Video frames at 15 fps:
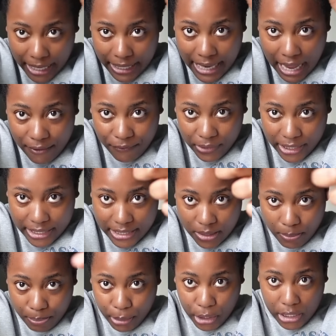Netflix
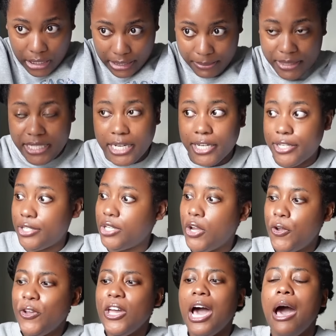and book club stickers.
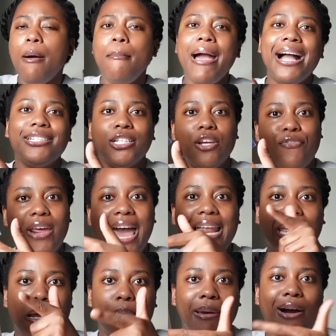Imagine if it had
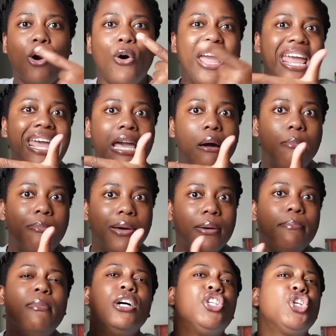like a big old M,
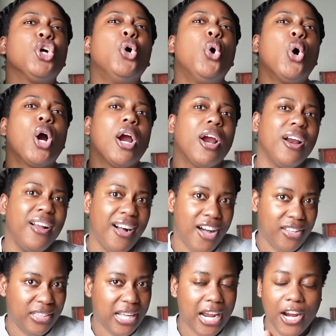mature,
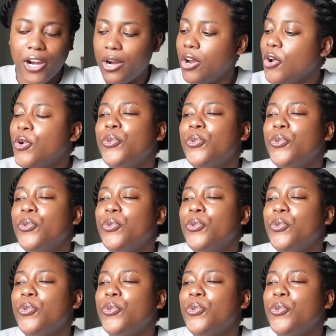on there.